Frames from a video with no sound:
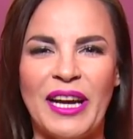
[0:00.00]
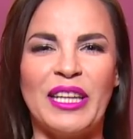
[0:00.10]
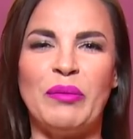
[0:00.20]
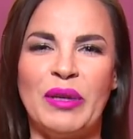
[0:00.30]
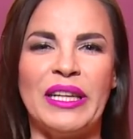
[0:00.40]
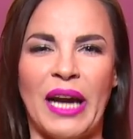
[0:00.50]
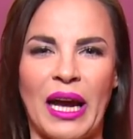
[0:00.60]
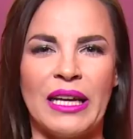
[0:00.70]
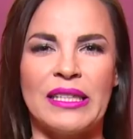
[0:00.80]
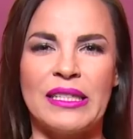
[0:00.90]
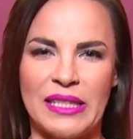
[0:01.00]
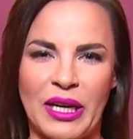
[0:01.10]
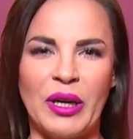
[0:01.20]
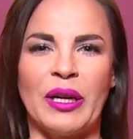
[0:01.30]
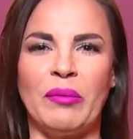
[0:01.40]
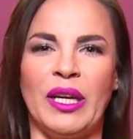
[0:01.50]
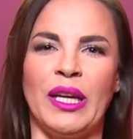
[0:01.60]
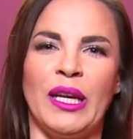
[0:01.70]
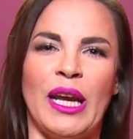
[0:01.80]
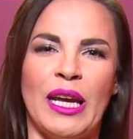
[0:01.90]
tiny beady eyes staring at
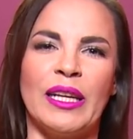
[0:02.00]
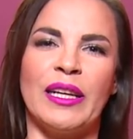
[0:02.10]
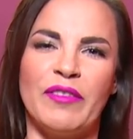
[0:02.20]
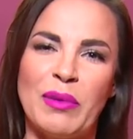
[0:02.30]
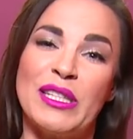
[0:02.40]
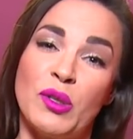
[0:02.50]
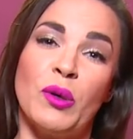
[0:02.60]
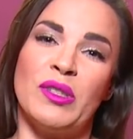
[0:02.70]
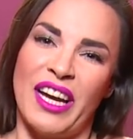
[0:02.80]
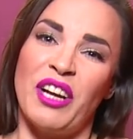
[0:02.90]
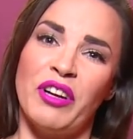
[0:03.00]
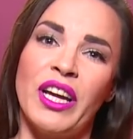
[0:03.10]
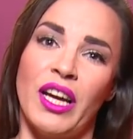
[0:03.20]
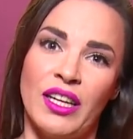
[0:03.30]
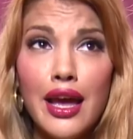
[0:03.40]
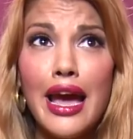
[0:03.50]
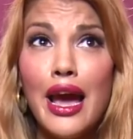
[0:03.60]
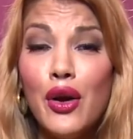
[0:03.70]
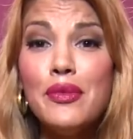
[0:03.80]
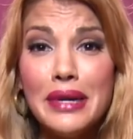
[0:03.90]
me, and it gives my soul diarrhea
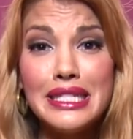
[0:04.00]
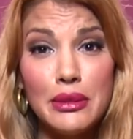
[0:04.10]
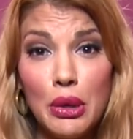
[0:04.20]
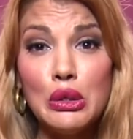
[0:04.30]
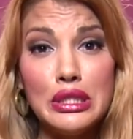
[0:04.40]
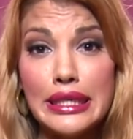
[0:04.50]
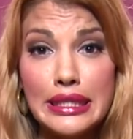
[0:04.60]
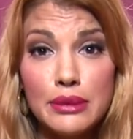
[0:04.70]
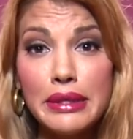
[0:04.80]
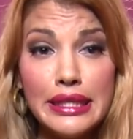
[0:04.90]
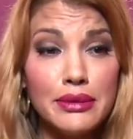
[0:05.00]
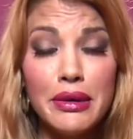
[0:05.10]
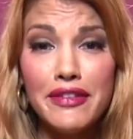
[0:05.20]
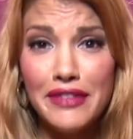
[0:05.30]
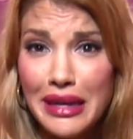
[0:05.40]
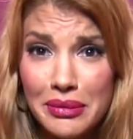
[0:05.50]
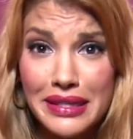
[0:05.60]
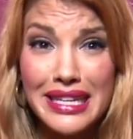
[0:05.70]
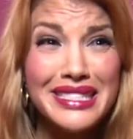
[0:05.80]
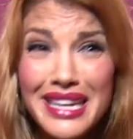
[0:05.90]
how am I supposed to explain to my
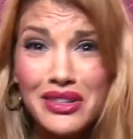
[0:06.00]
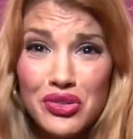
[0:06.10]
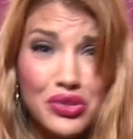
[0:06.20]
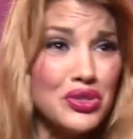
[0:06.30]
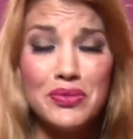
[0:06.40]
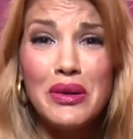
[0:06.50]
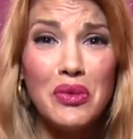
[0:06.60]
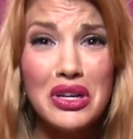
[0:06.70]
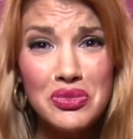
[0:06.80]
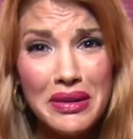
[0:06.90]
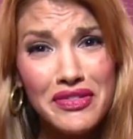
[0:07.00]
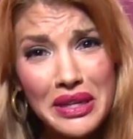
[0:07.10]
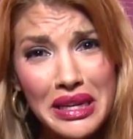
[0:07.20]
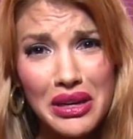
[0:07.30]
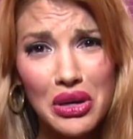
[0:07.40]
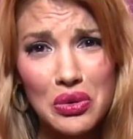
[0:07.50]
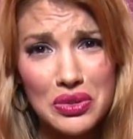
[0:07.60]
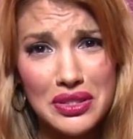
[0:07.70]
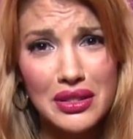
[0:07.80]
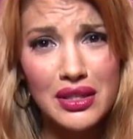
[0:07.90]
family that Ted Cruz might watch my
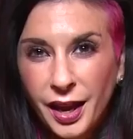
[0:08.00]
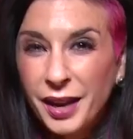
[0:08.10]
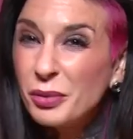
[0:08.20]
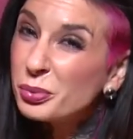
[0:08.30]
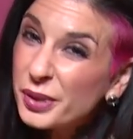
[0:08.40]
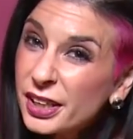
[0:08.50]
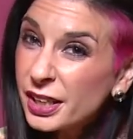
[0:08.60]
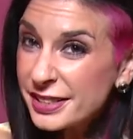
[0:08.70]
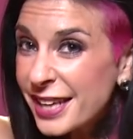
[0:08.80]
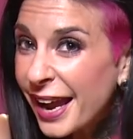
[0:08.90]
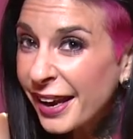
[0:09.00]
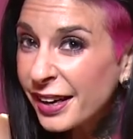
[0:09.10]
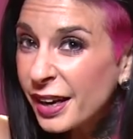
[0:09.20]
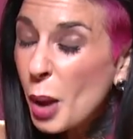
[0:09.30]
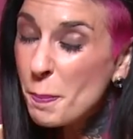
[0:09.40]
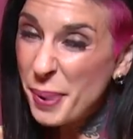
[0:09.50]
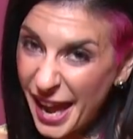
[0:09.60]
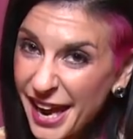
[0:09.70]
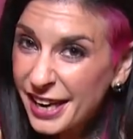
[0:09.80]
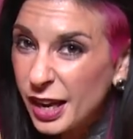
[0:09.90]
videos? And really, Ted,
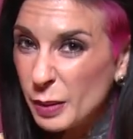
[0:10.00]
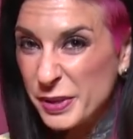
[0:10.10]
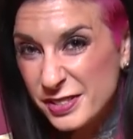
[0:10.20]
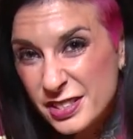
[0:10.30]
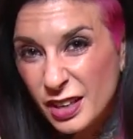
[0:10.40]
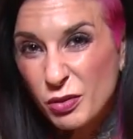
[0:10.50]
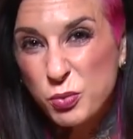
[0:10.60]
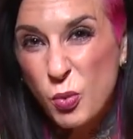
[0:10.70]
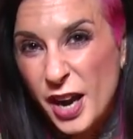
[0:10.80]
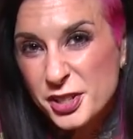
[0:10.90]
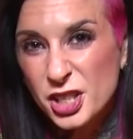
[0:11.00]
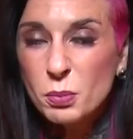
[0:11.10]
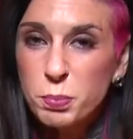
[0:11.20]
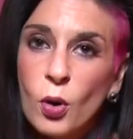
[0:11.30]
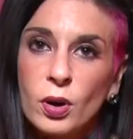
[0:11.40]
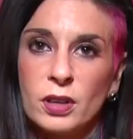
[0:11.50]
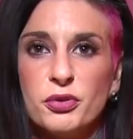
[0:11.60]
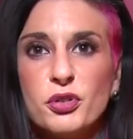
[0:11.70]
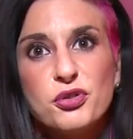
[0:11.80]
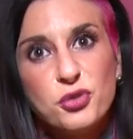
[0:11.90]
pay up instead of watching porn
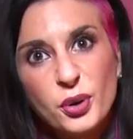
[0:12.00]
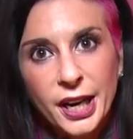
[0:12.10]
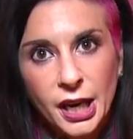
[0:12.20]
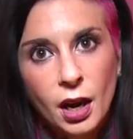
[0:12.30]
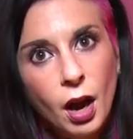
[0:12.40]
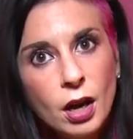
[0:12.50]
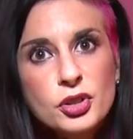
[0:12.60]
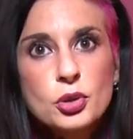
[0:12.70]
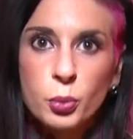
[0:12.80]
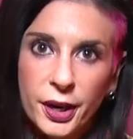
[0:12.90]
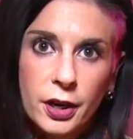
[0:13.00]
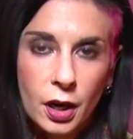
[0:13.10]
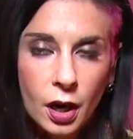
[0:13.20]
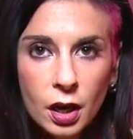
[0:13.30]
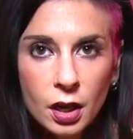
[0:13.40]
for free on Twitter.